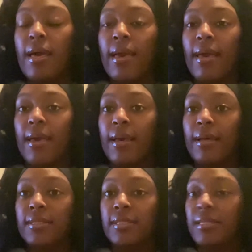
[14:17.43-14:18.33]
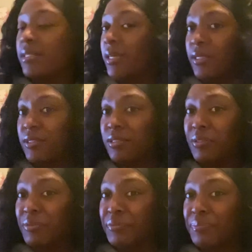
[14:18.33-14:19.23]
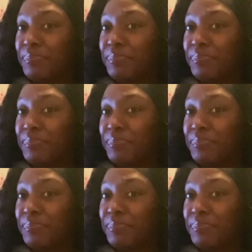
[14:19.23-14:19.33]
And yeah, so